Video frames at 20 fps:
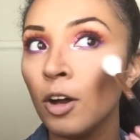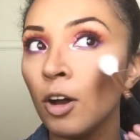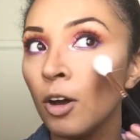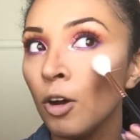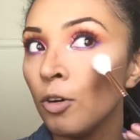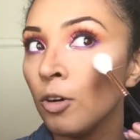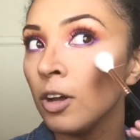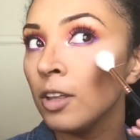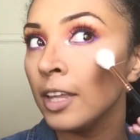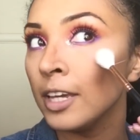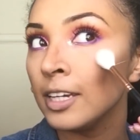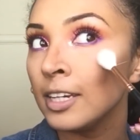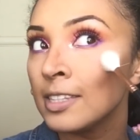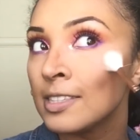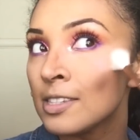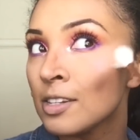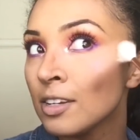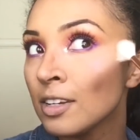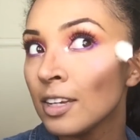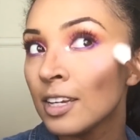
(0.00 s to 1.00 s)
oh, like
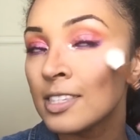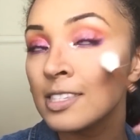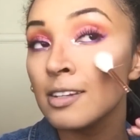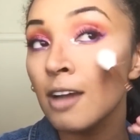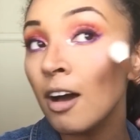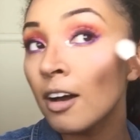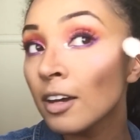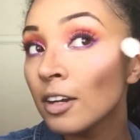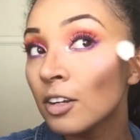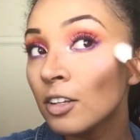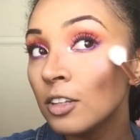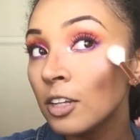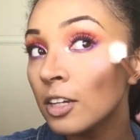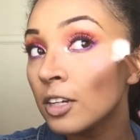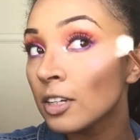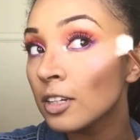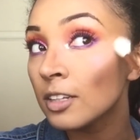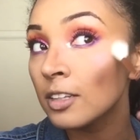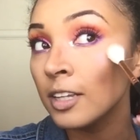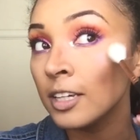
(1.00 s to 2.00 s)
it's not gonna
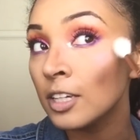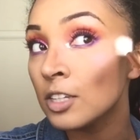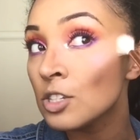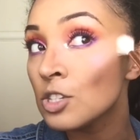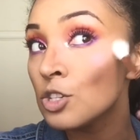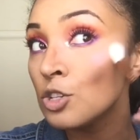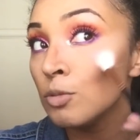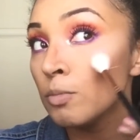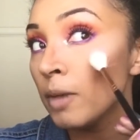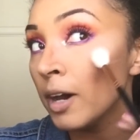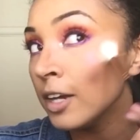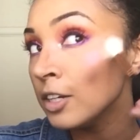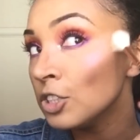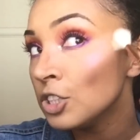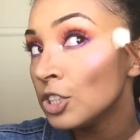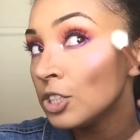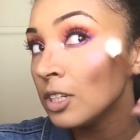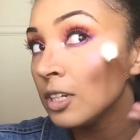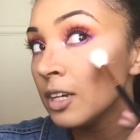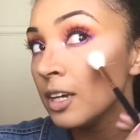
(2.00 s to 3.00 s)
look like it's too
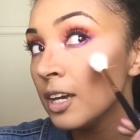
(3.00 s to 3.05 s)
much.